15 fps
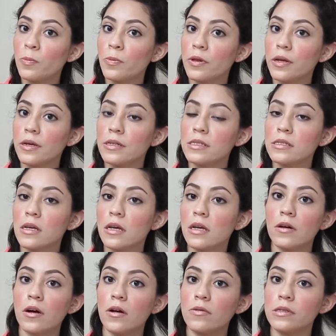place.
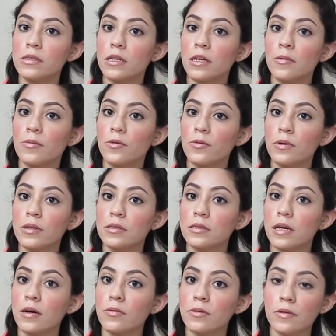Always keep moving
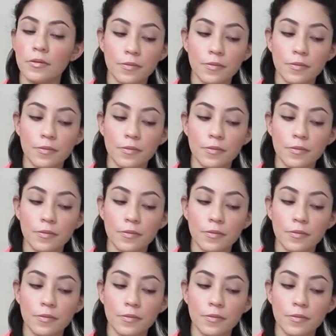down.